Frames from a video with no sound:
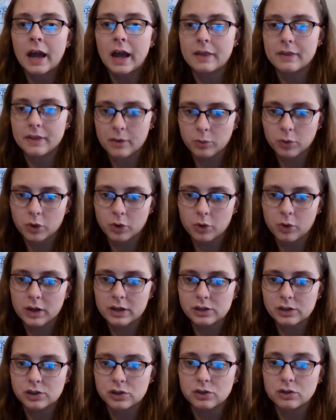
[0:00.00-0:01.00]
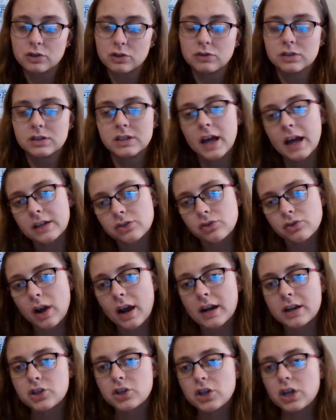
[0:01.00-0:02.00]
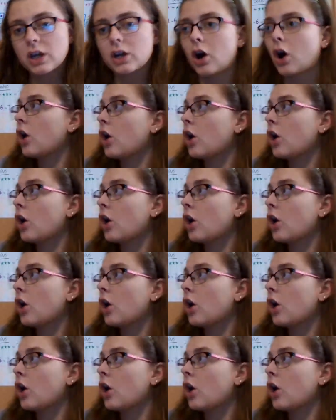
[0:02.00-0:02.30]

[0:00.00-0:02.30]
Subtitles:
And then we're going to use that strategy and